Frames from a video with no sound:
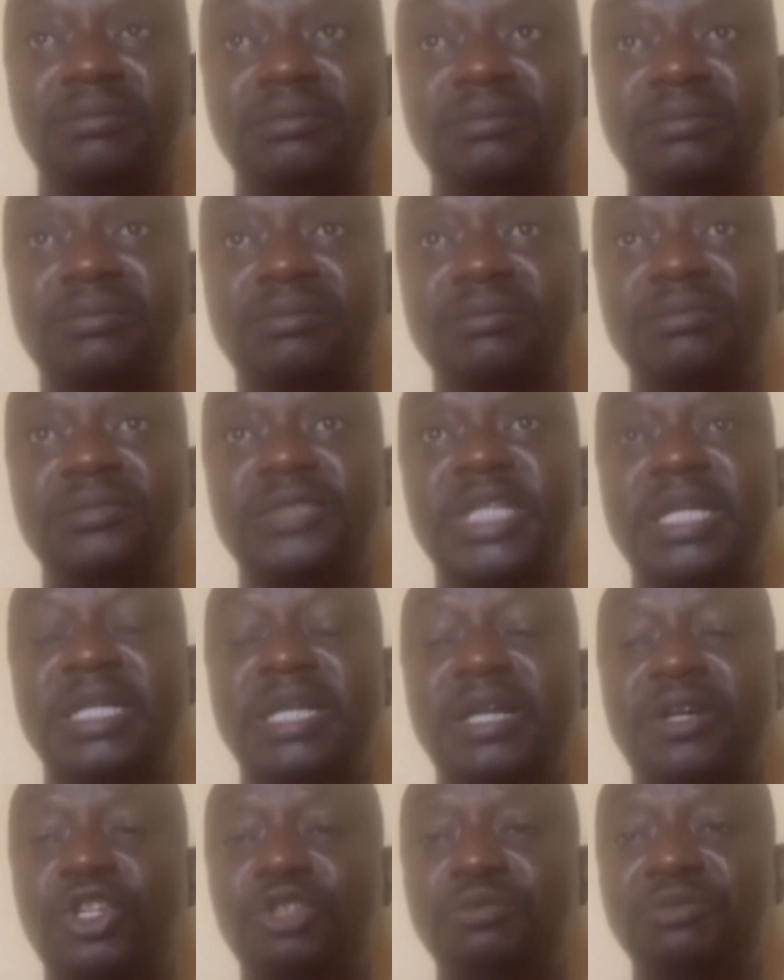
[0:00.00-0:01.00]
That
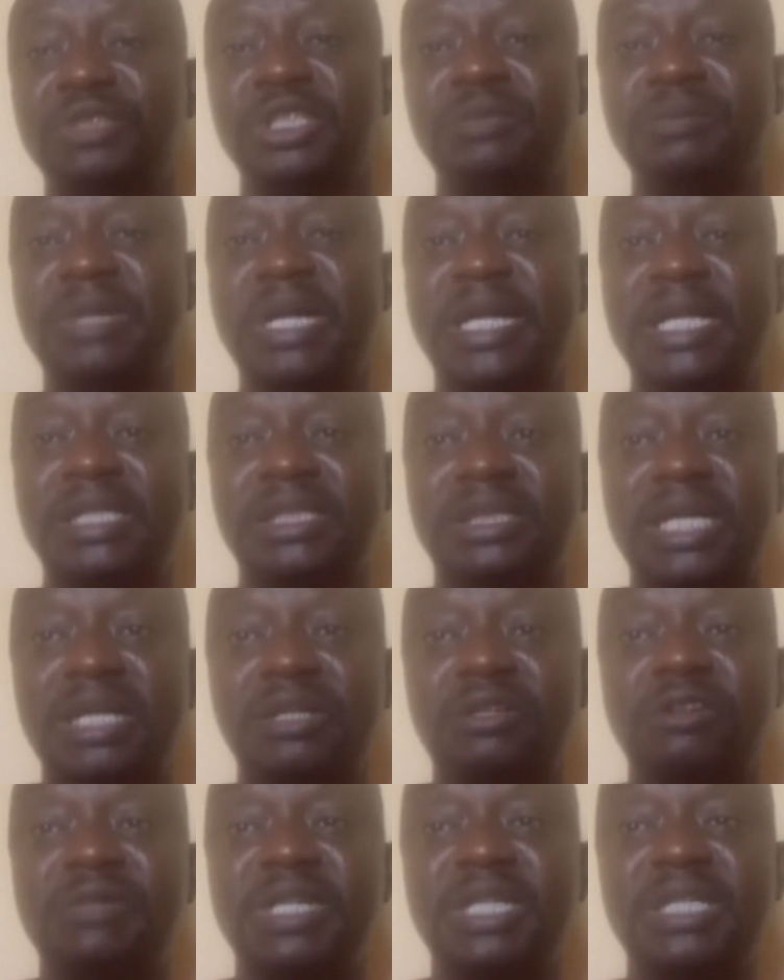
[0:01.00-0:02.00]
the economy is bad. Nigerian
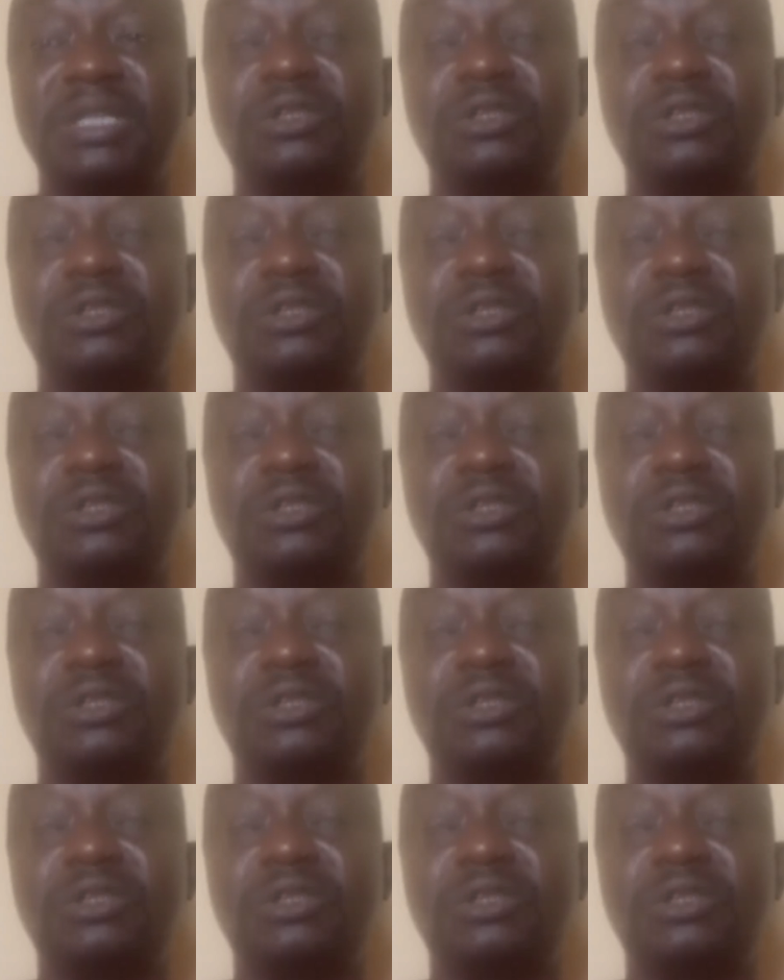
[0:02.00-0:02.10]
government is